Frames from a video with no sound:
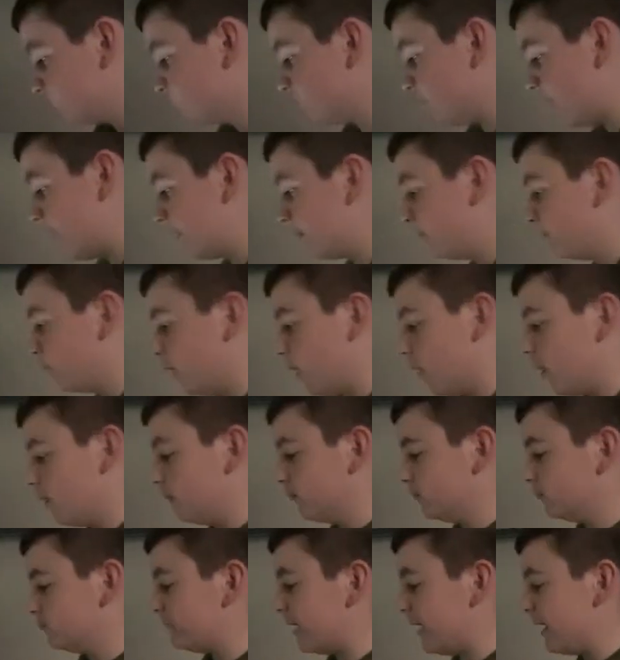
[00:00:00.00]
Rennes
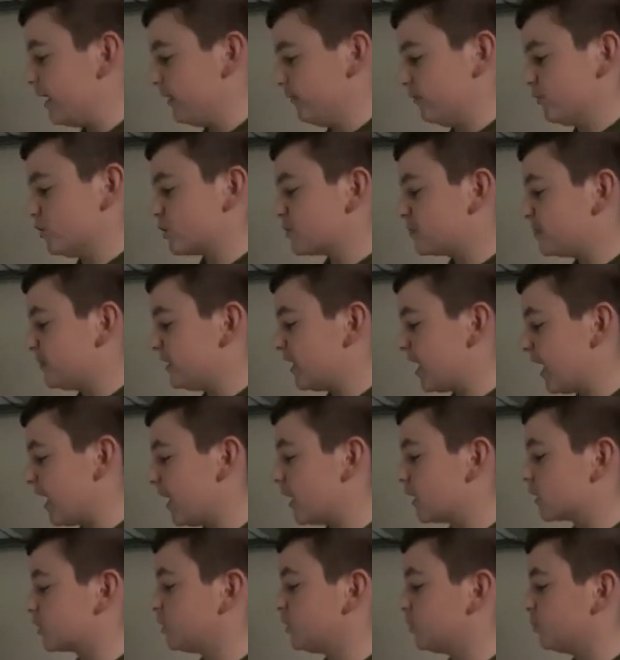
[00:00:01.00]
Bottom, Rennes have just been
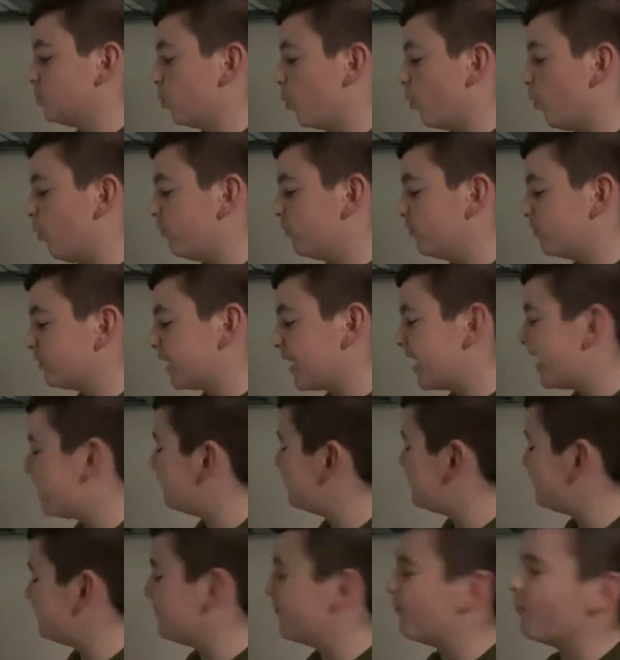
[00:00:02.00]
actually woeful. I
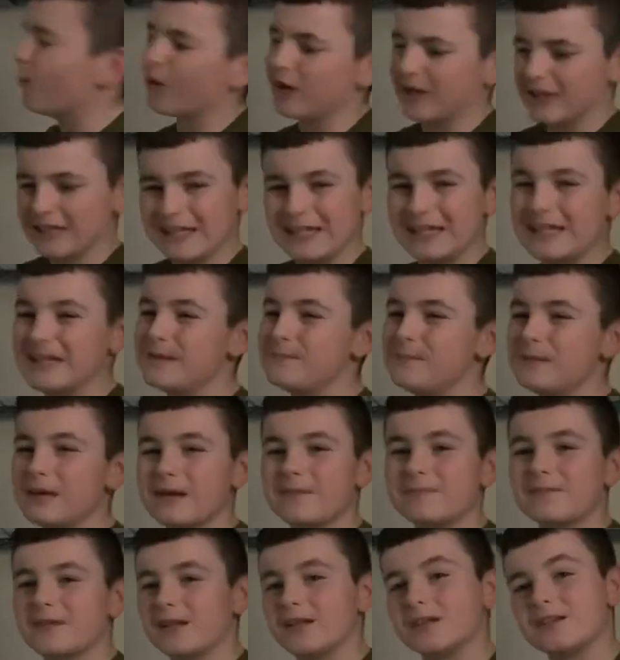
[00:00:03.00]
haven't even won a game
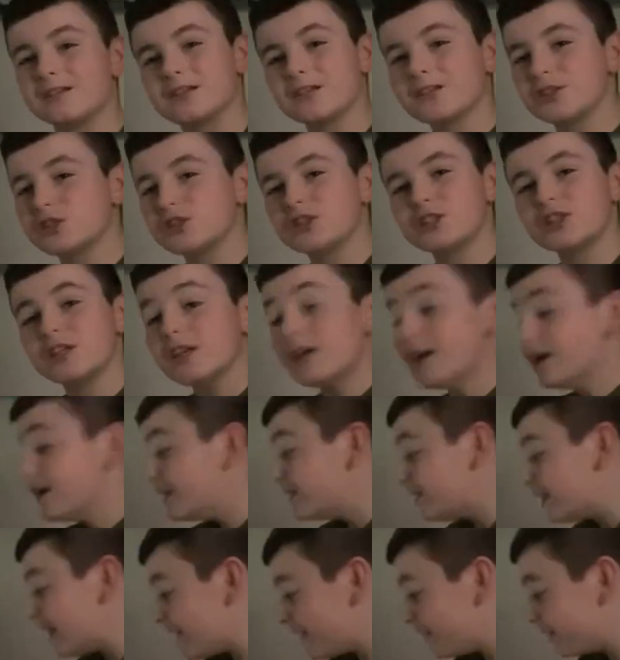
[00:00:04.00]
yet, man. This, sh
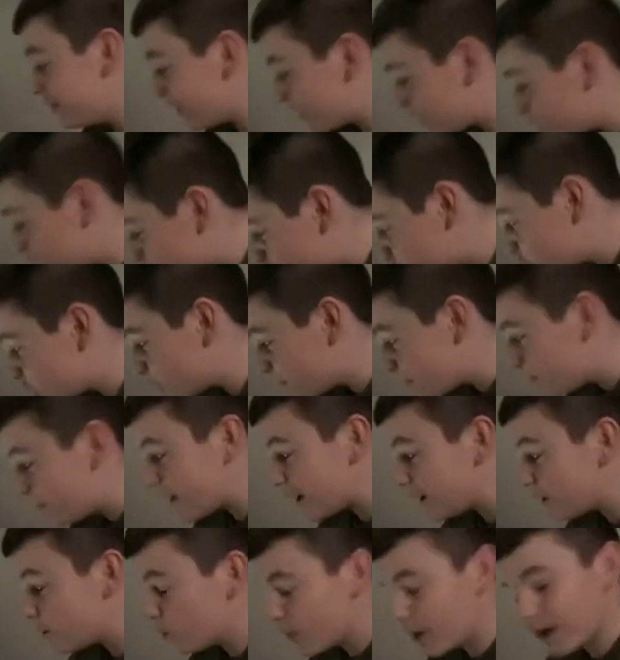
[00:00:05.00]
they, they should
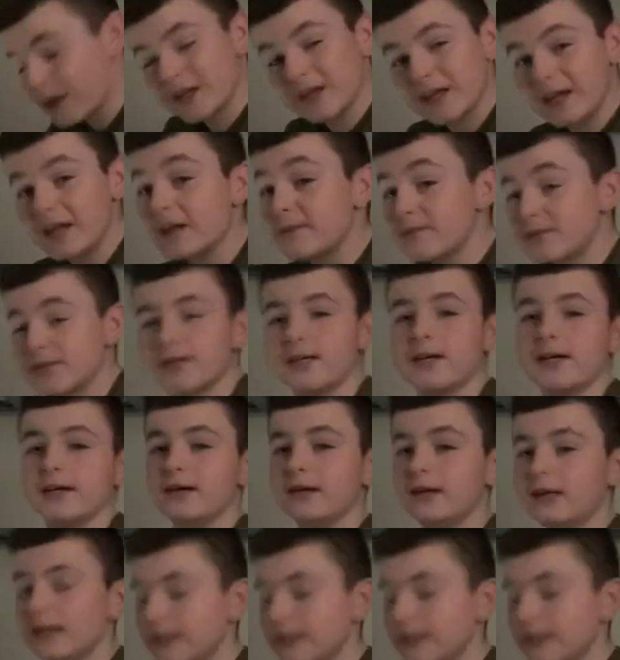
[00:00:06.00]
be winning games, yeah.